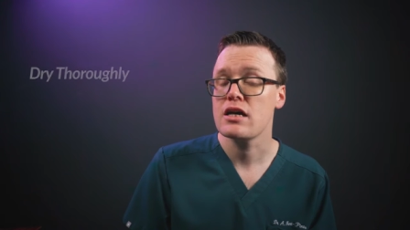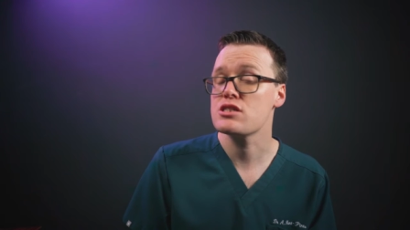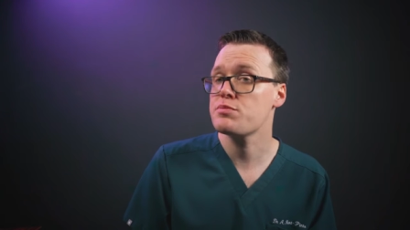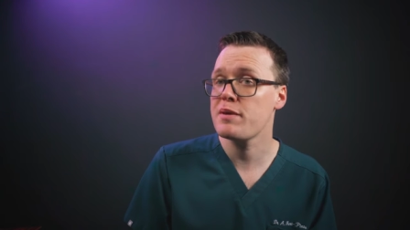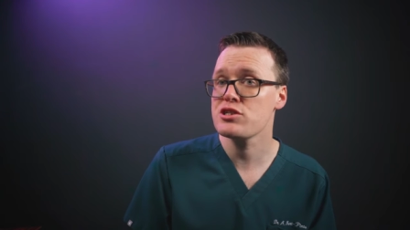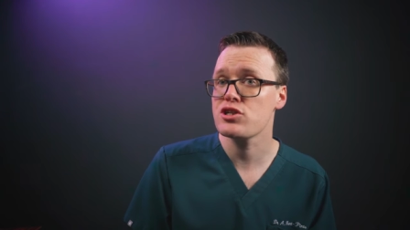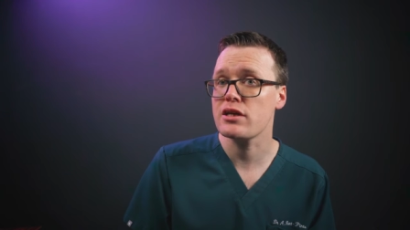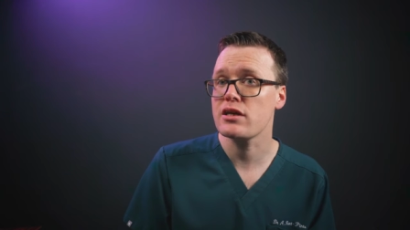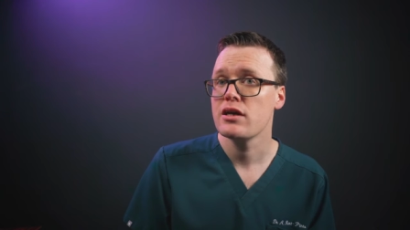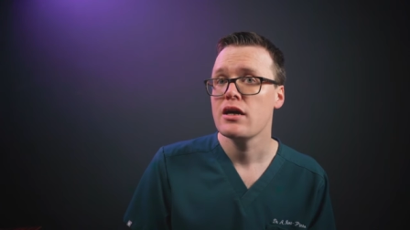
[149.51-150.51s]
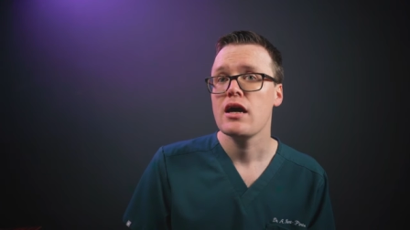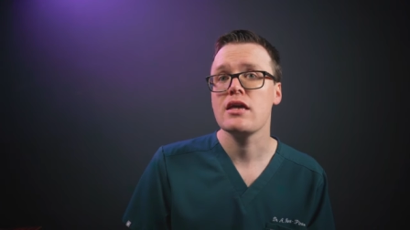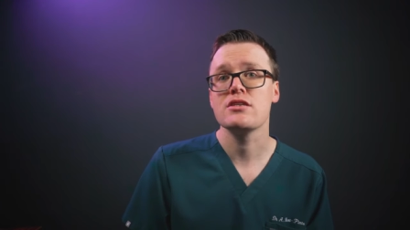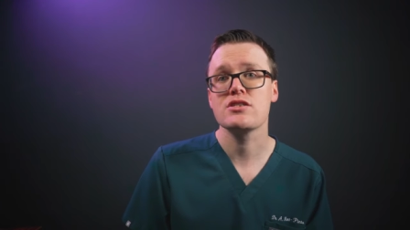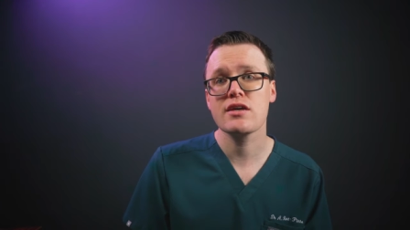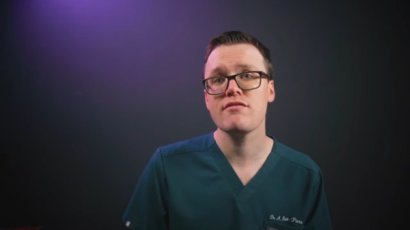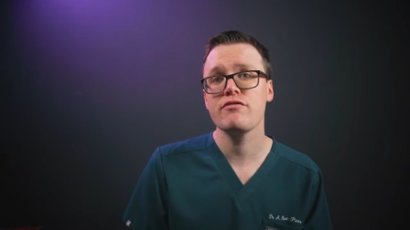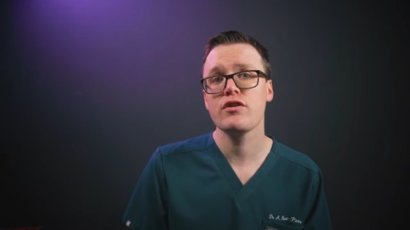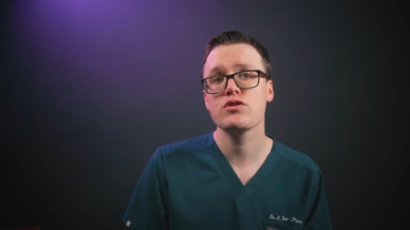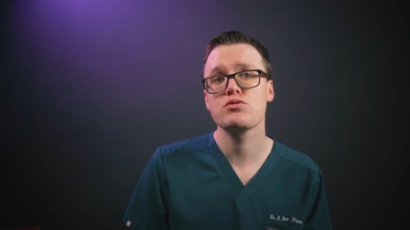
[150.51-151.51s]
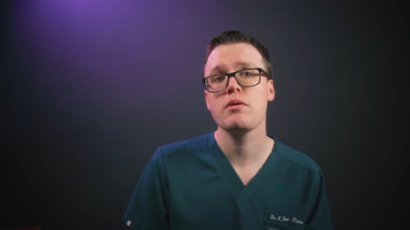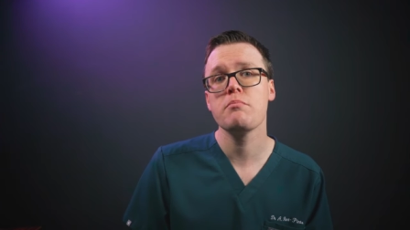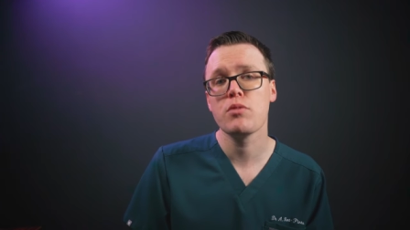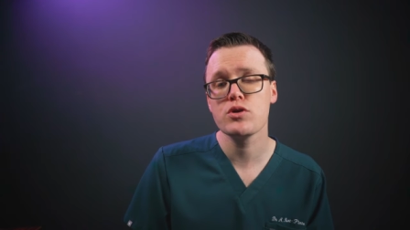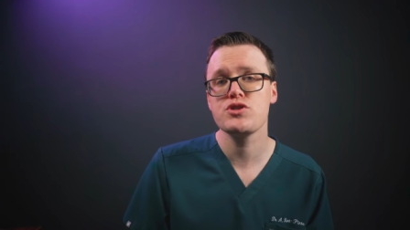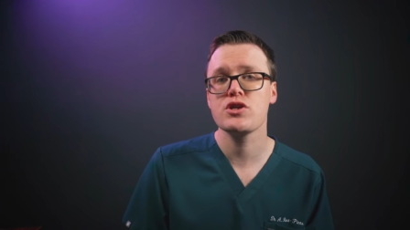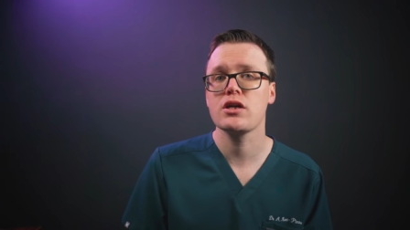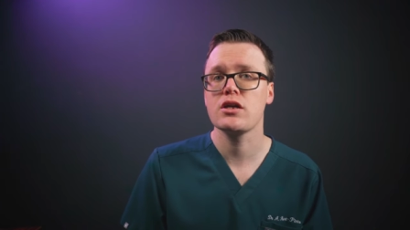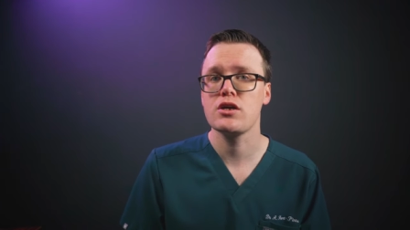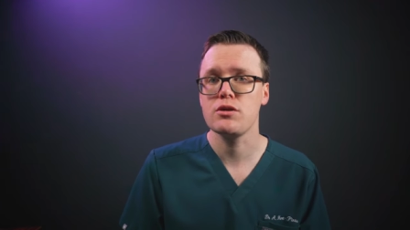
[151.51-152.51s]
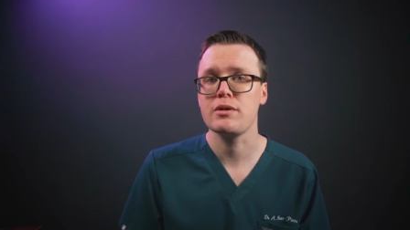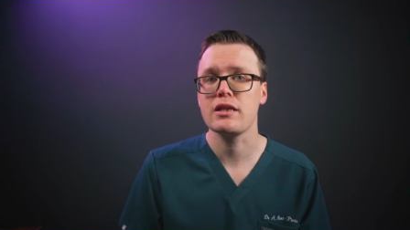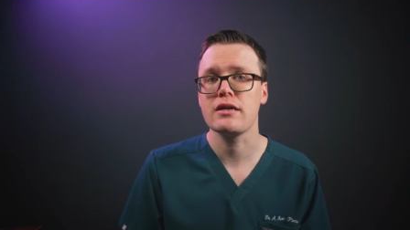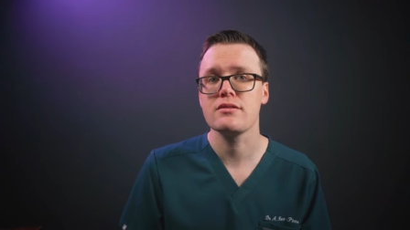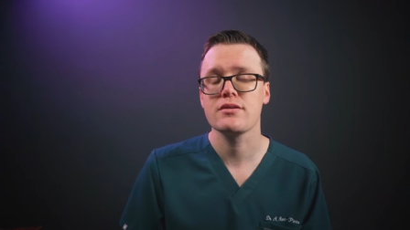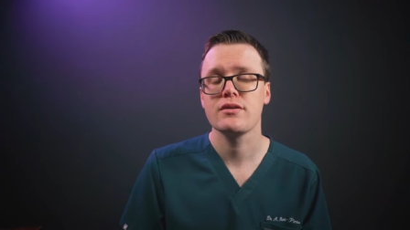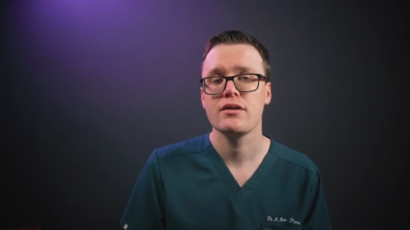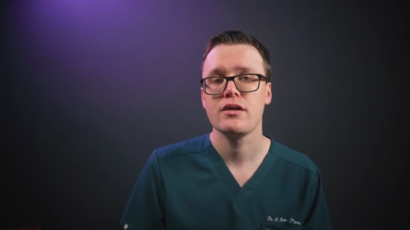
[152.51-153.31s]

especially in the skin folds where moisture can accumulate.